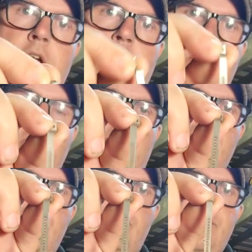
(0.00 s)

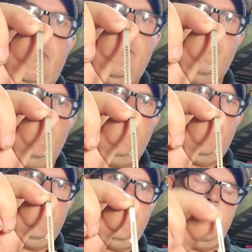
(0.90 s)
I've drawn these
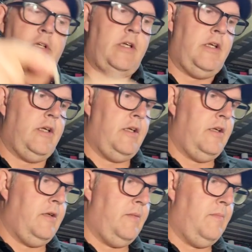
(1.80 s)
up
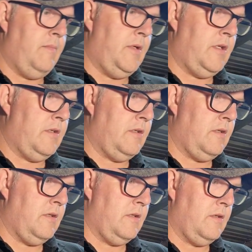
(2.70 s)
ready
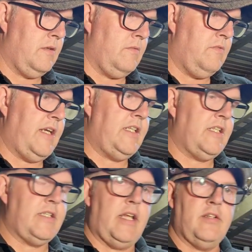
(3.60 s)

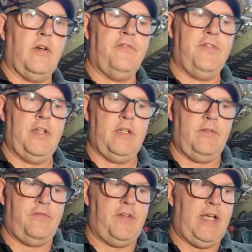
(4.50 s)
to send off
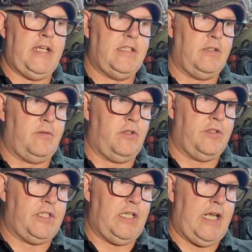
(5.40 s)
for laser
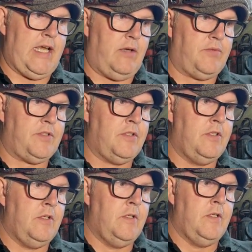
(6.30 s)
cutting out.
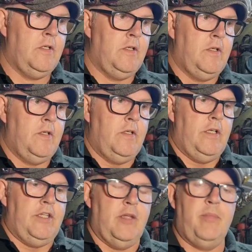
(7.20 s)

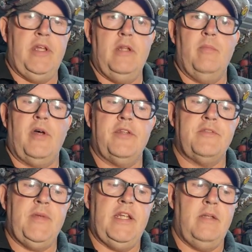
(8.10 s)
The bit that
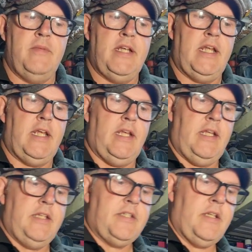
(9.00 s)
bothers me at the minute
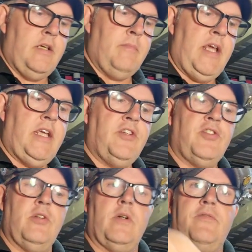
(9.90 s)
is making
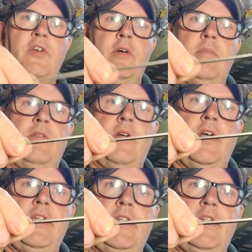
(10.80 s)
sure I've got my right